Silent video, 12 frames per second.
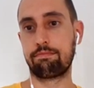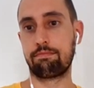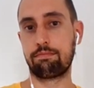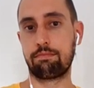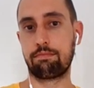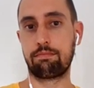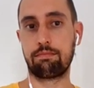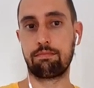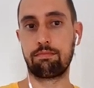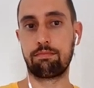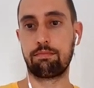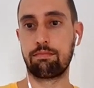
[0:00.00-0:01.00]

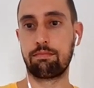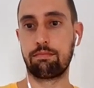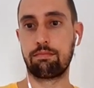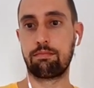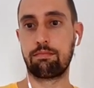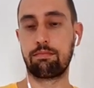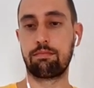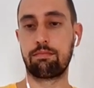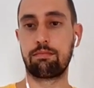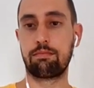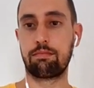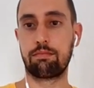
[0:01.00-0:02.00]

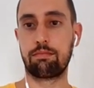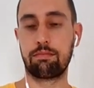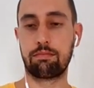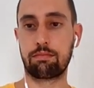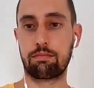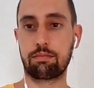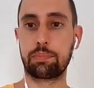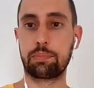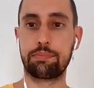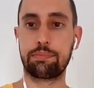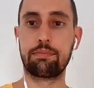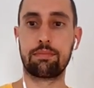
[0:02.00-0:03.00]

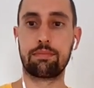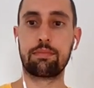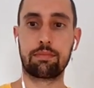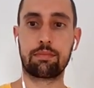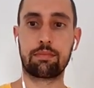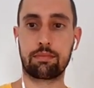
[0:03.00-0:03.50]
No words are spoken by the person on screen.